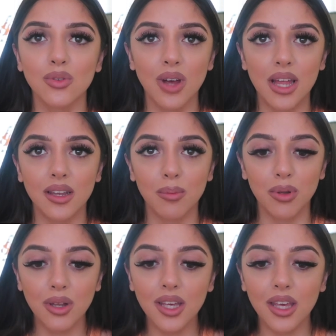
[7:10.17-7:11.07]
you'll end
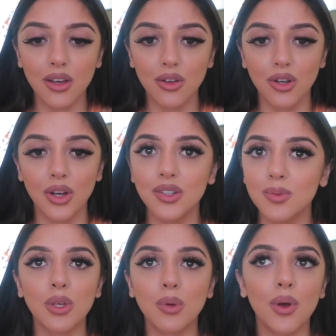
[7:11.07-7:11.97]
up looking at your
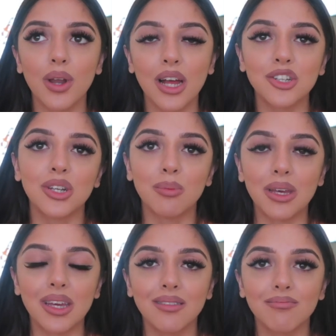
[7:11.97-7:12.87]
notes but you won't actually
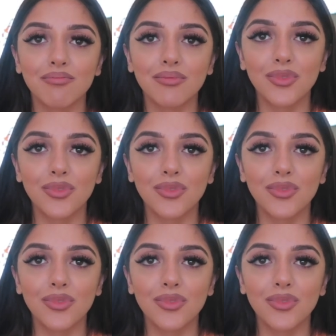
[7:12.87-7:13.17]
be